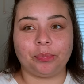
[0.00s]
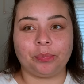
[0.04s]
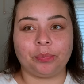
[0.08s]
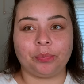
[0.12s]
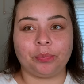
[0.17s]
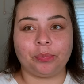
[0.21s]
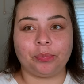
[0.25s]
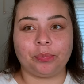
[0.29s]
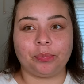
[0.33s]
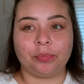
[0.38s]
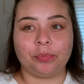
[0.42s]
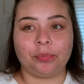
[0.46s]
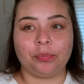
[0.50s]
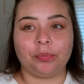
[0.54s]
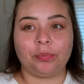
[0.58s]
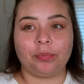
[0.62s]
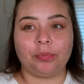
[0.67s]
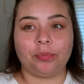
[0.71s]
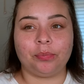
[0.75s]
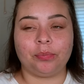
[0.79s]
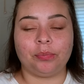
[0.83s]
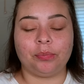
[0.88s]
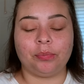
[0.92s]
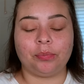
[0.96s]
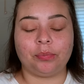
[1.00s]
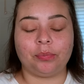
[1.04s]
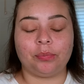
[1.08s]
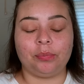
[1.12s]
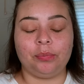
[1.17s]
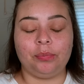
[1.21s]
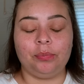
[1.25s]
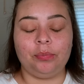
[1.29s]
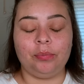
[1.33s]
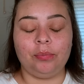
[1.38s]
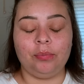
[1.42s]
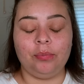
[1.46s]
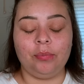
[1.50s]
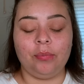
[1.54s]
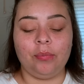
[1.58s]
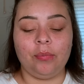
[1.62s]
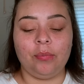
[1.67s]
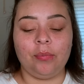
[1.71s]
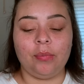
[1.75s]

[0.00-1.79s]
No one is speaking in this clip.